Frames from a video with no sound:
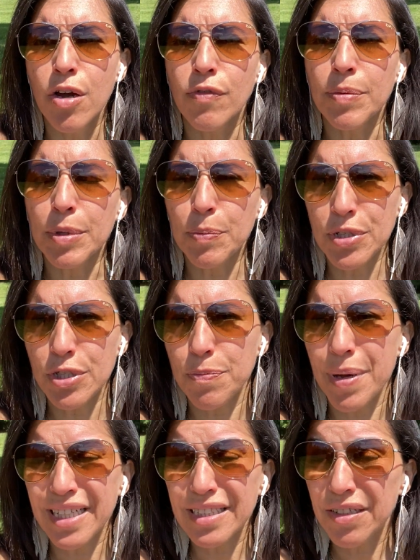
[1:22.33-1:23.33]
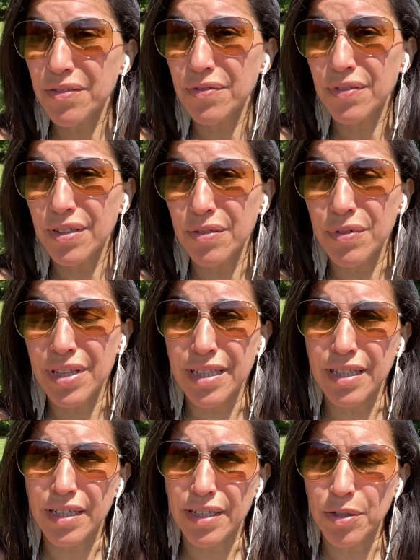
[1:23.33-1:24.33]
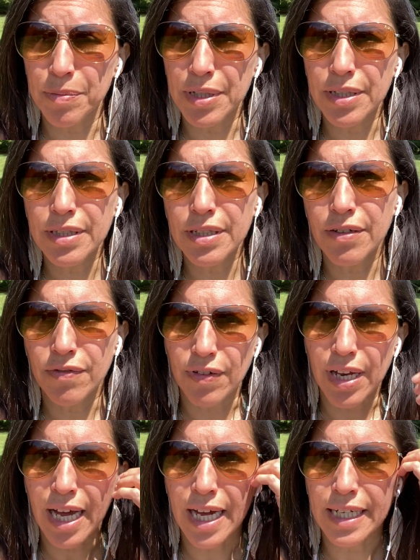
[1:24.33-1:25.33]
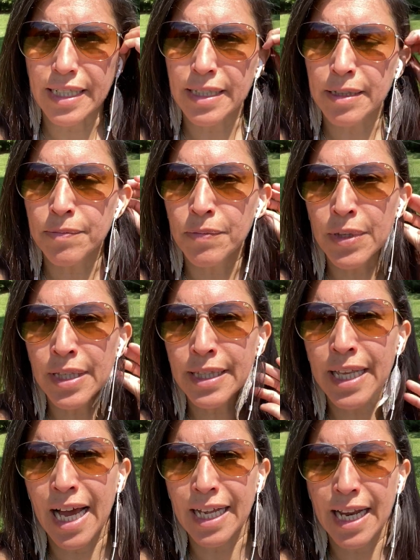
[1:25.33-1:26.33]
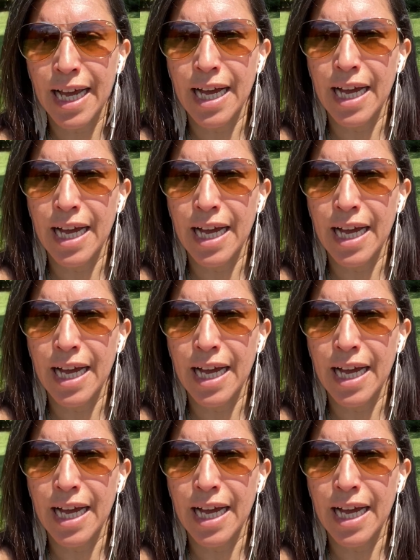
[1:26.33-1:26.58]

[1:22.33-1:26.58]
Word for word: From the perspective within the community of light that